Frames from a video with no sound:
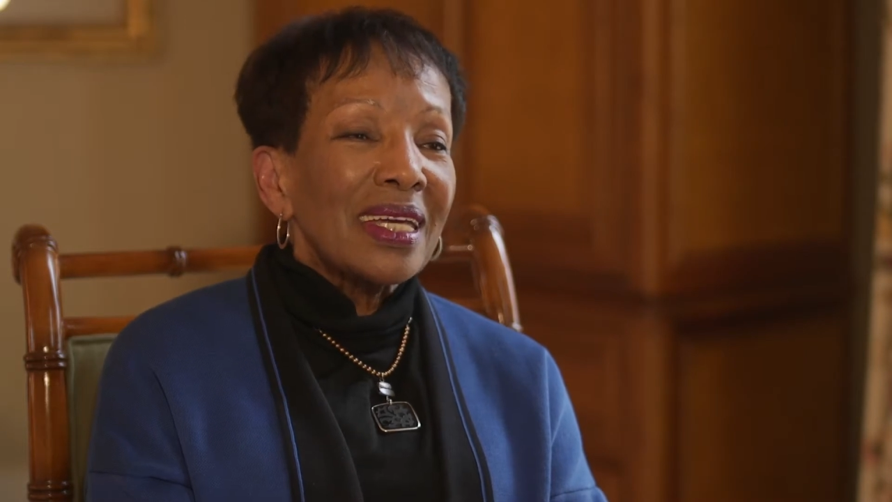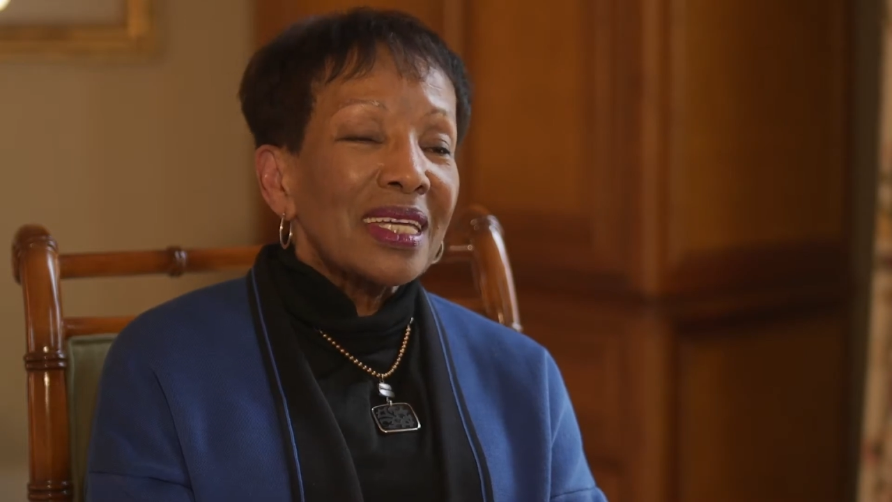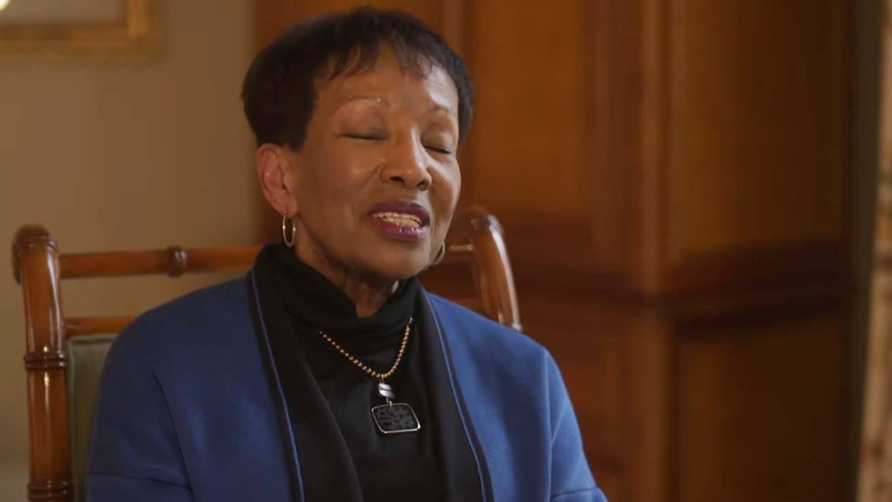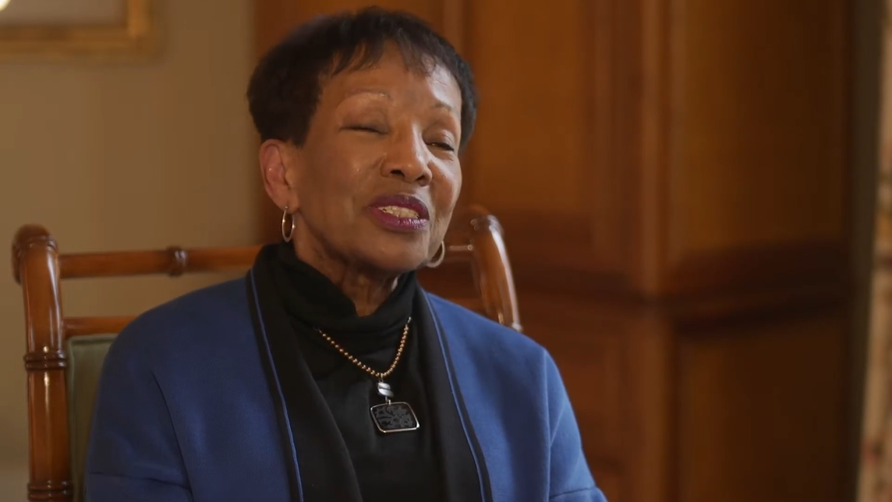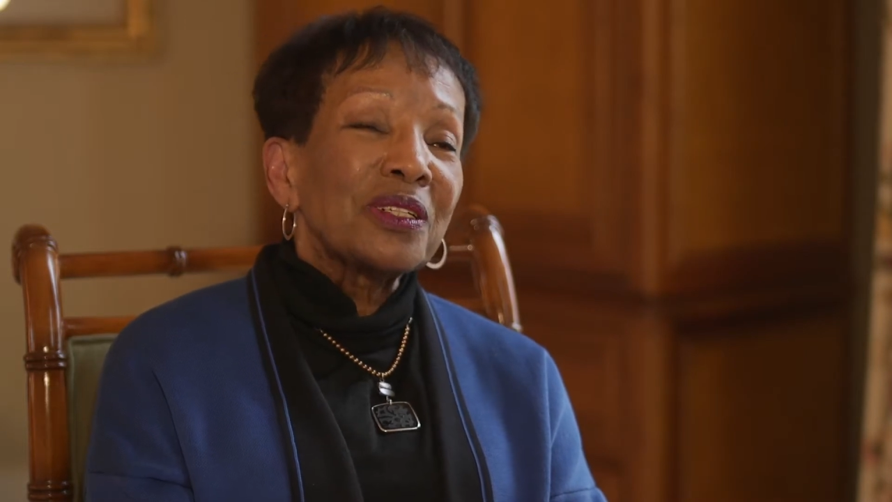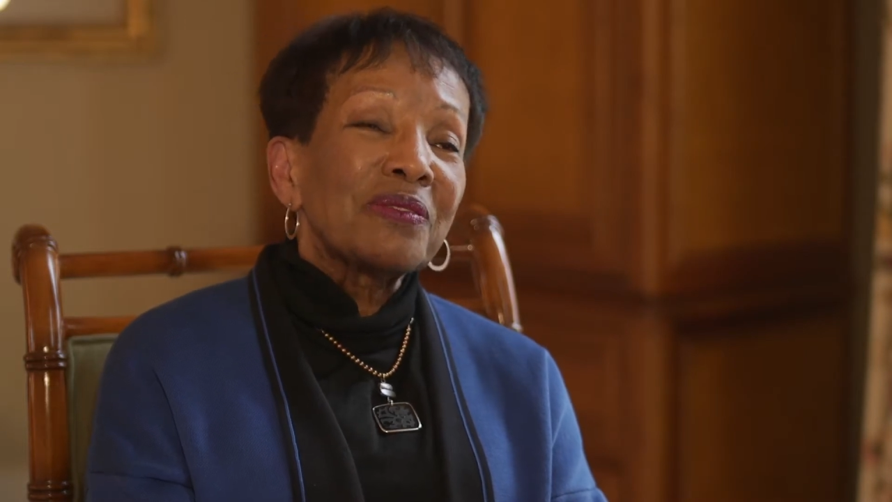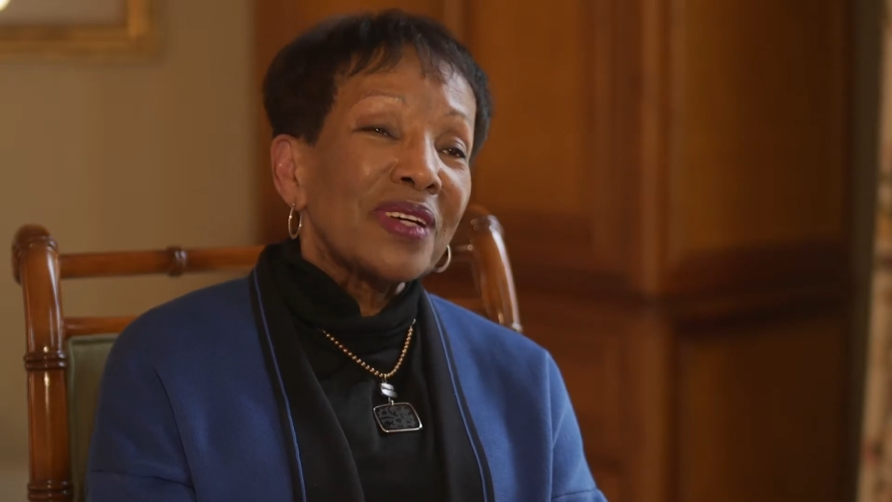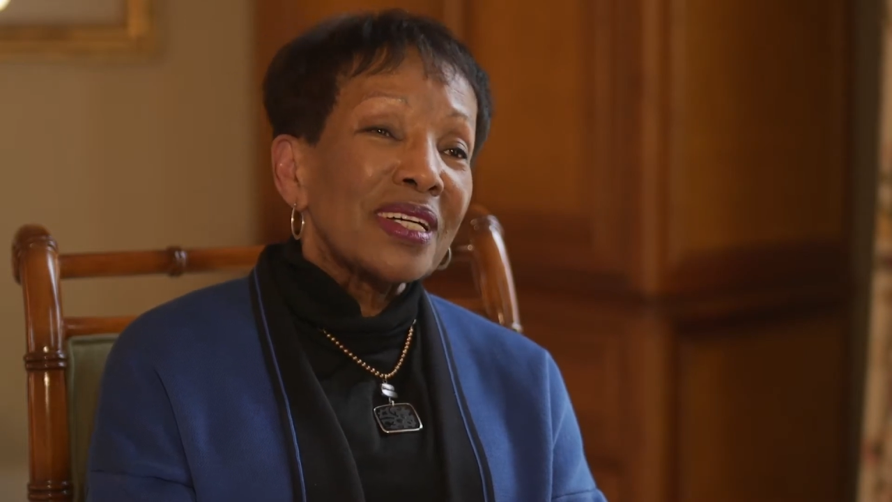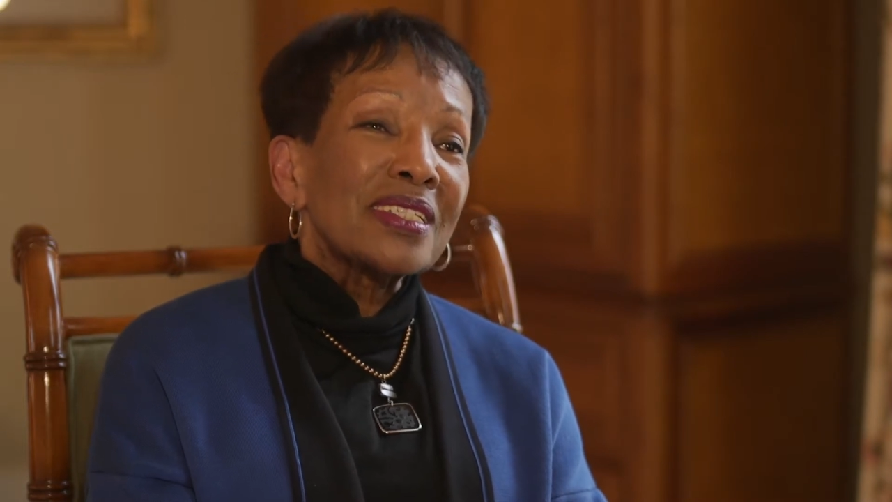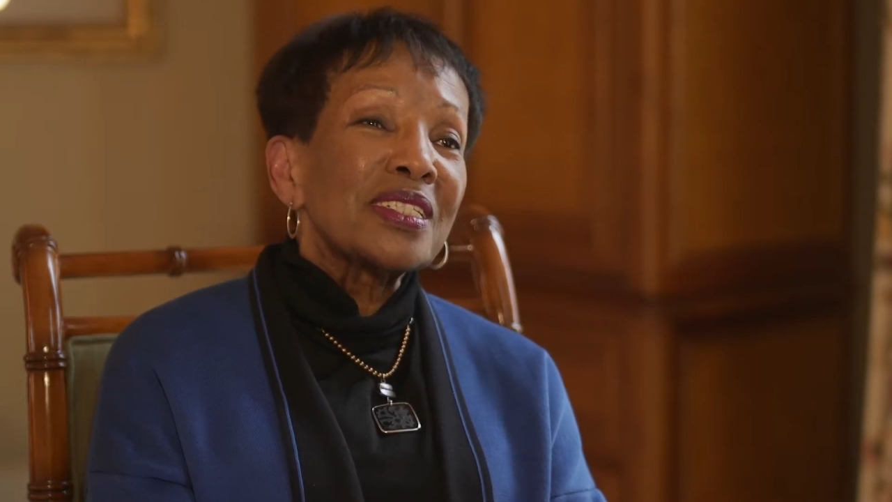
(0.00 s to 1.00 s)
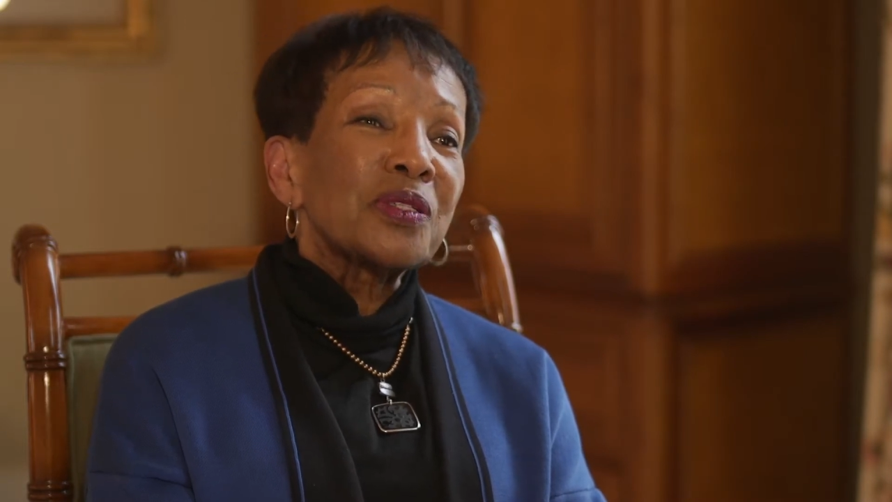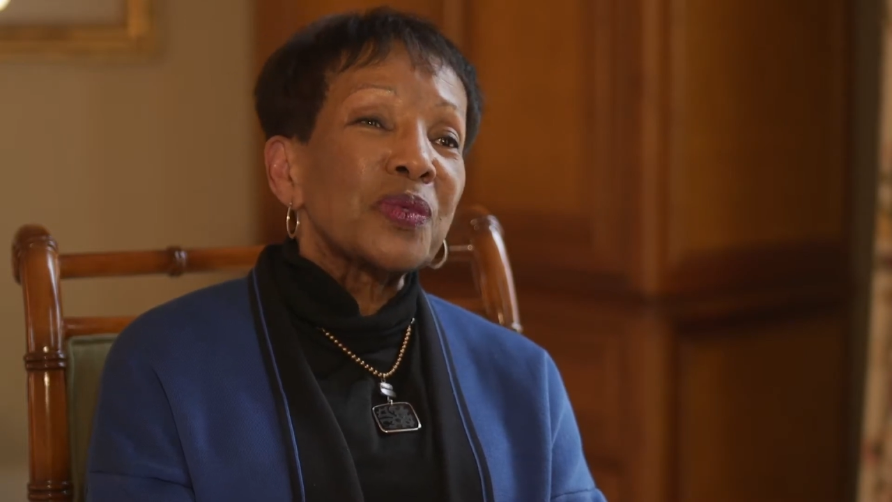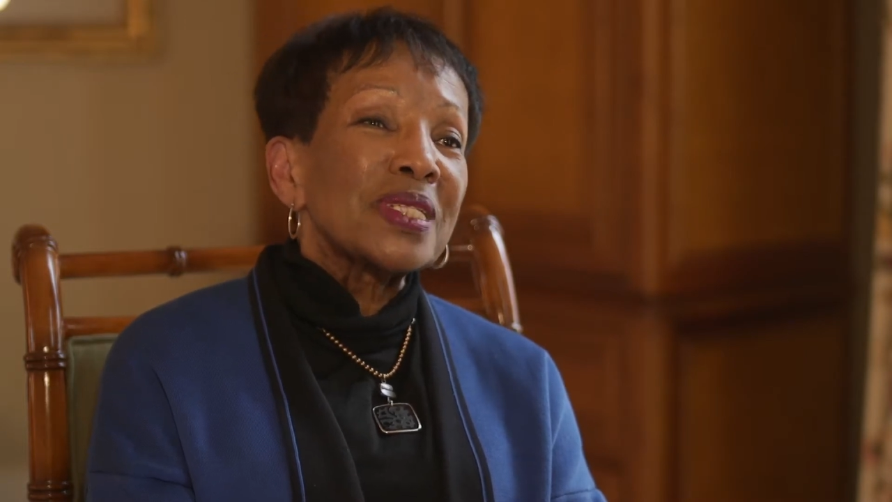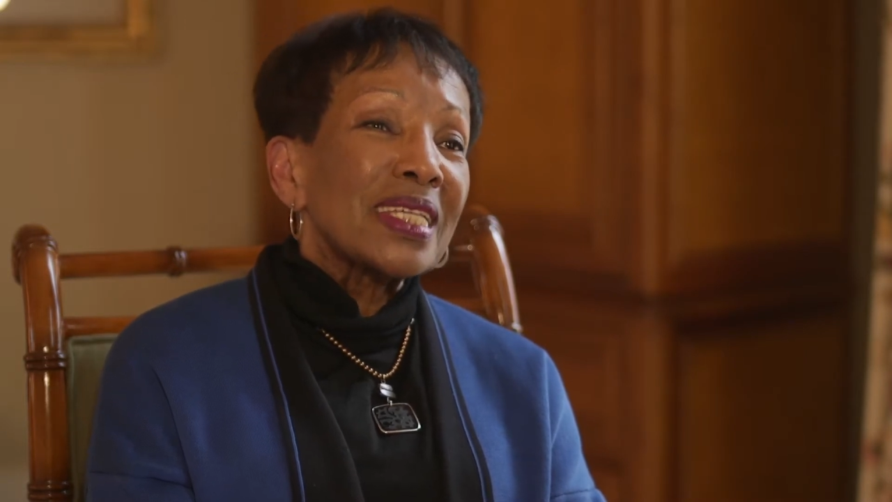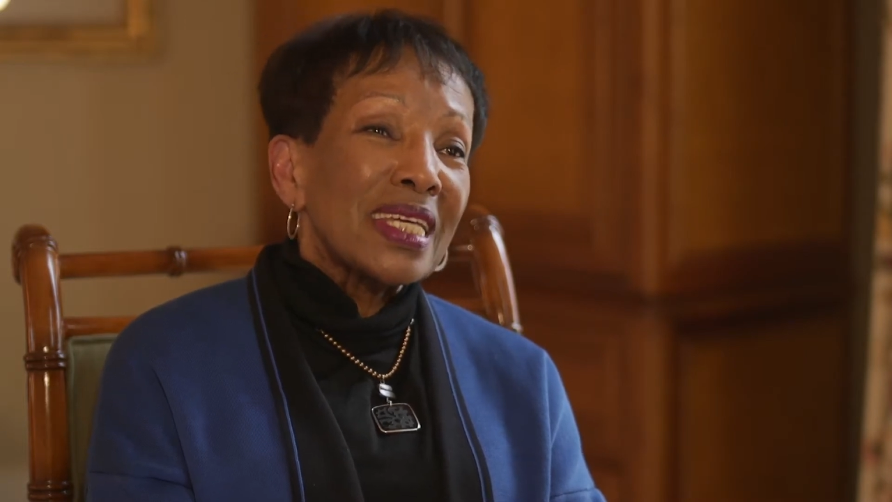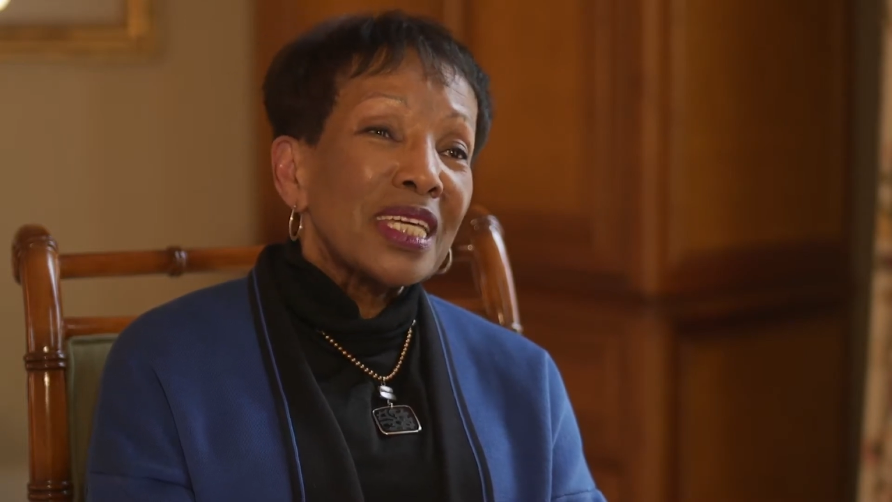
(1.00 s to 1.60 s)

each of us was